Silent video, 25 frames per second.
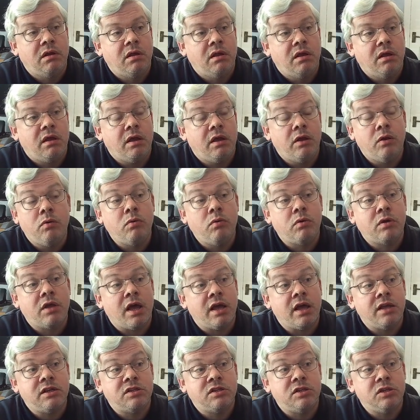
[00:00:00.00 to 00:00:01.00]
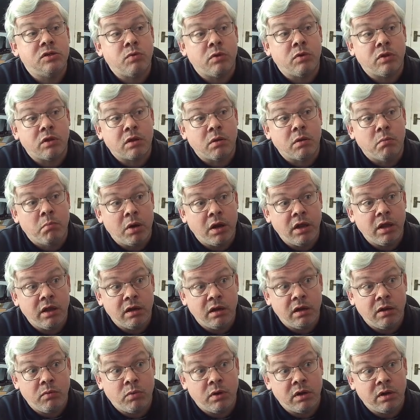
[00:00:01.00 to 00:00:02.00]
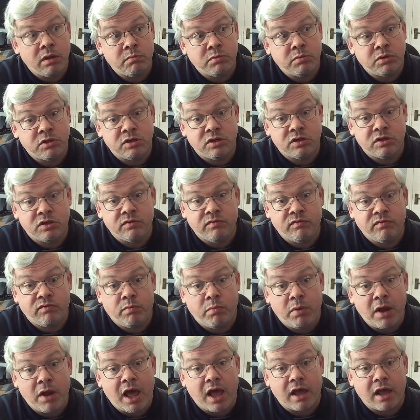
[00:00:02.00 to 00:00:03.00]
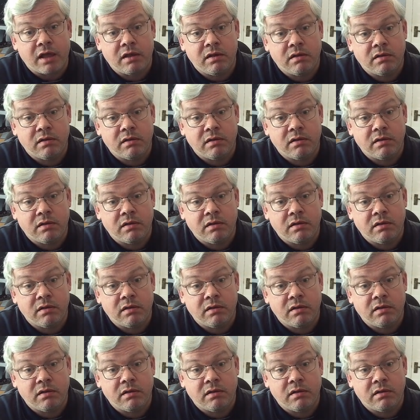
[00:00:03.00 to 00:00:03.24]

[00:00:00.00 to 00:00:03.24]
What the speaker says: in all cases with a completely winning position for black.